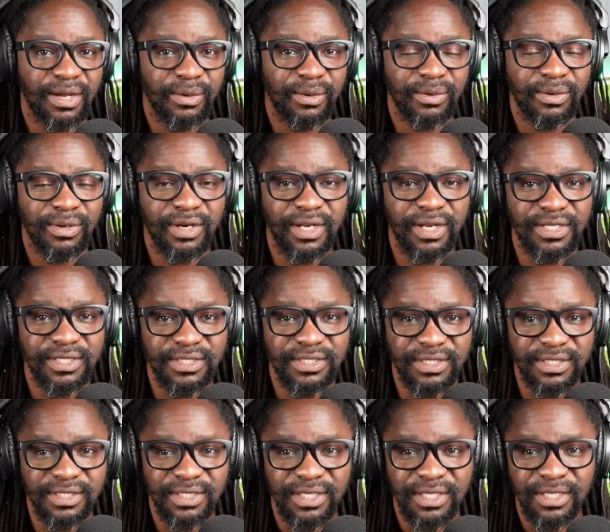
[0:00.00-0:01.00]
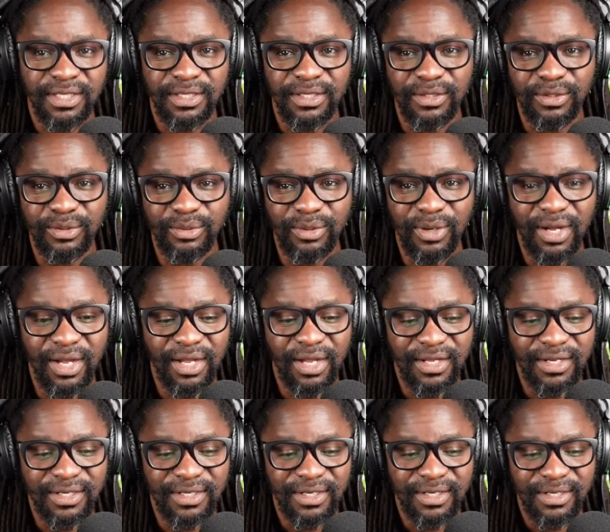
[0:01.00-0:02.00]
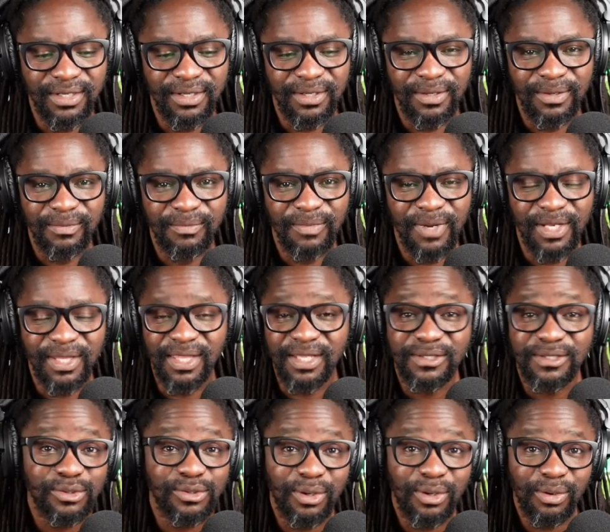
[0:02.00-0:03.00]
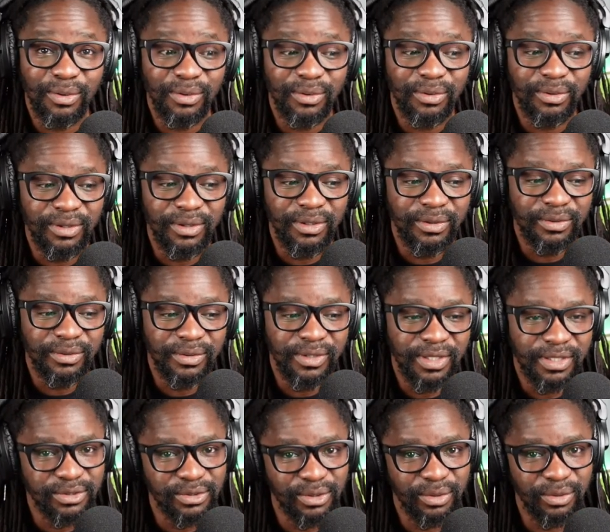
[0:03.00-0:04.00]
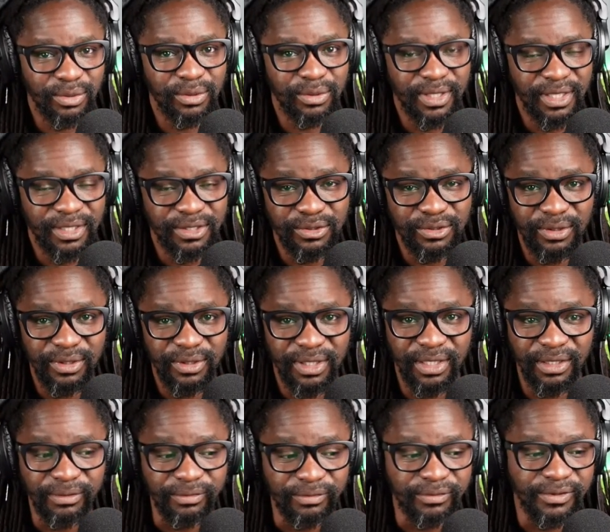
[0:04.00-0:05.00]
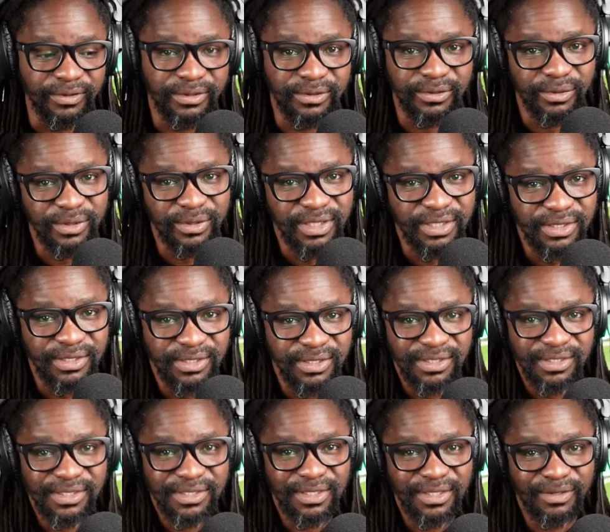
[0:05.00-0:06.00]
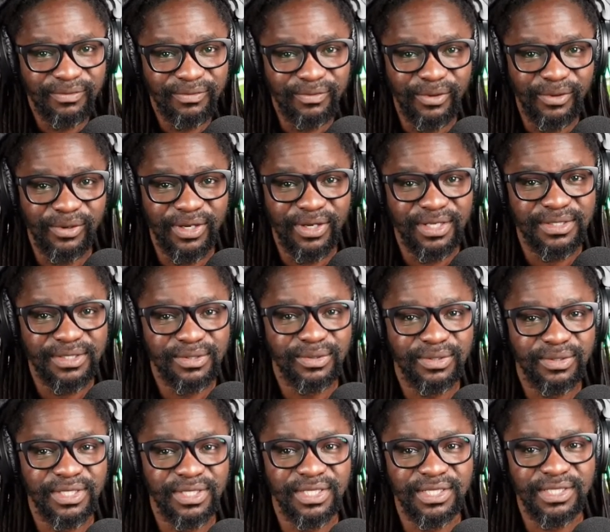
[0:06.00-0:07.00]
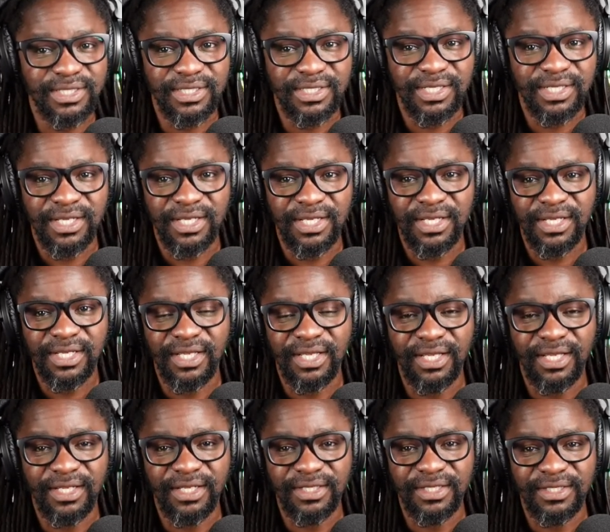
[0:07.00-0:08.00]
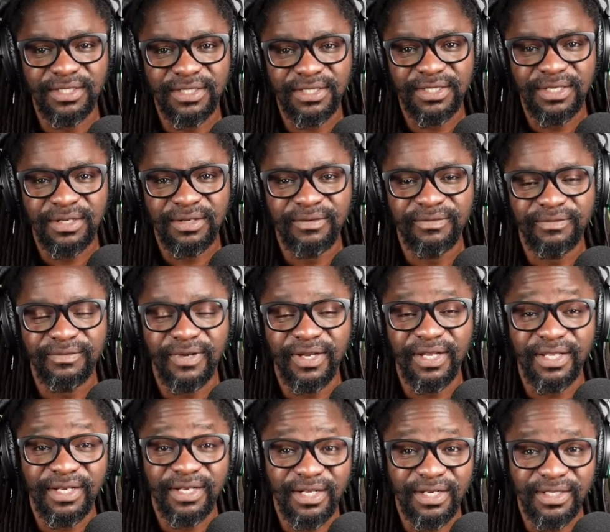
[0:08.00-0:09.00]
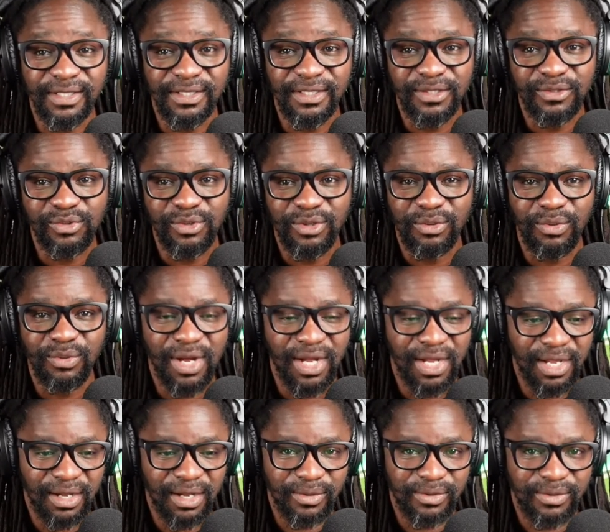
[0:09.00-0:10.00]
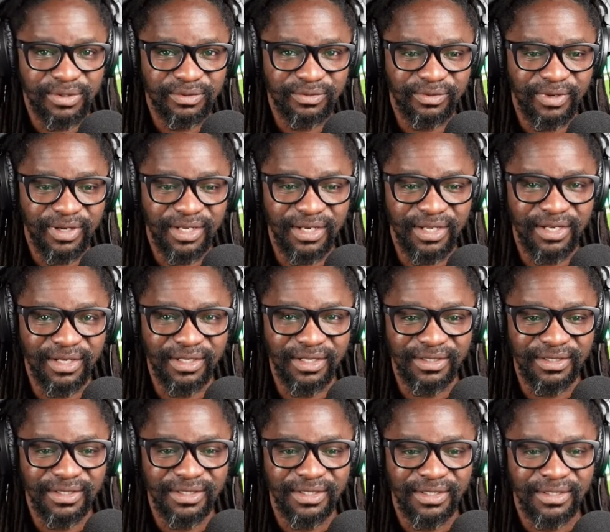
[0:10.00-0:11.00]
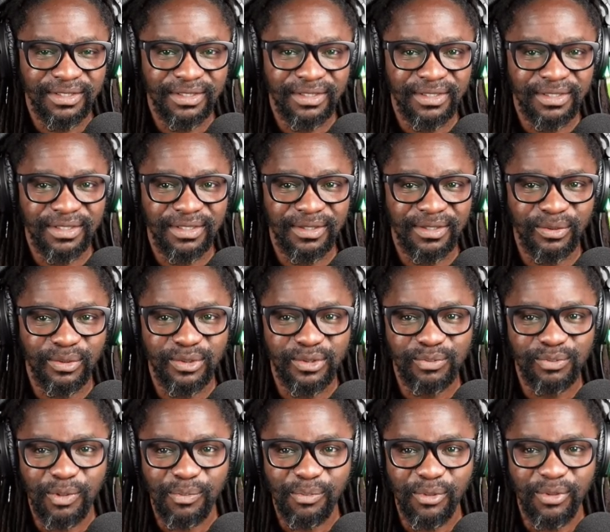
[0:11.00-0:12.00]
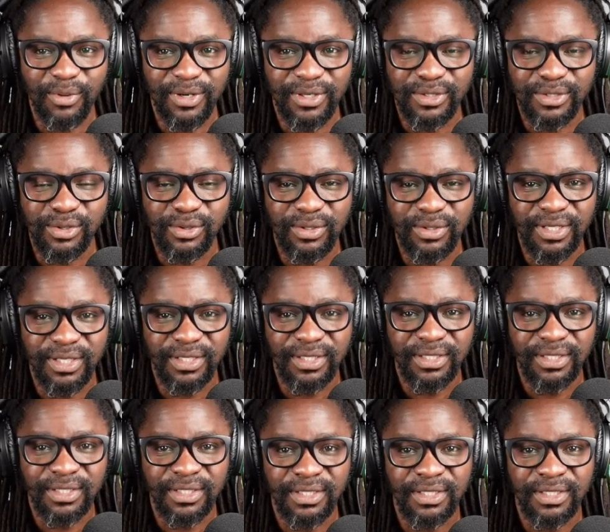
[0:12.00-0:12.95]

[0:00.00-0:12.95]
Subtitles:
how crazy you are. But that's your goal, you know, that's your goal, that's your gift. So just stay focused on it and finally it will work out. Finally, those people who are talking